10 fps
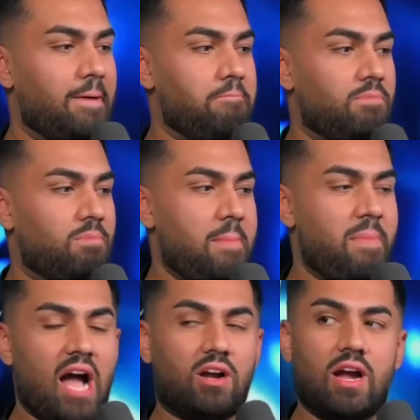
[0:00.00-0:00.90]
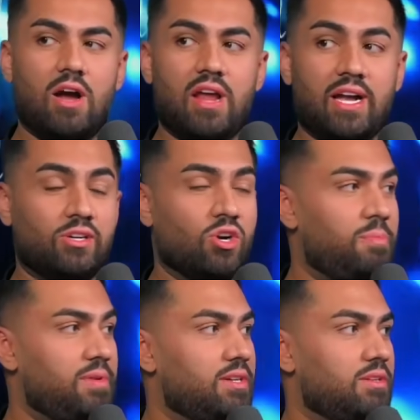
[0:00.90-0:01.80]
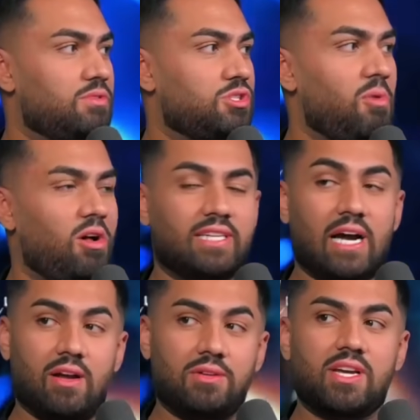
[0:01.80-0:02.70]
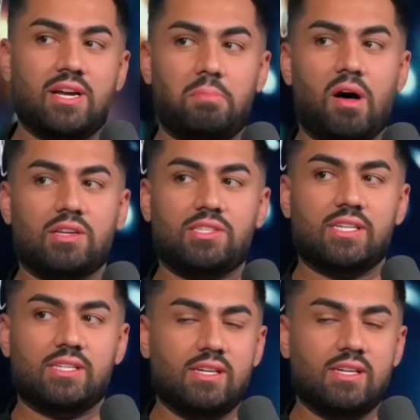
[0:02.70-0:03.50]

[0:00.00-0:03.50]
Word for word: um, my background, I grew up in a small town outside of Boston.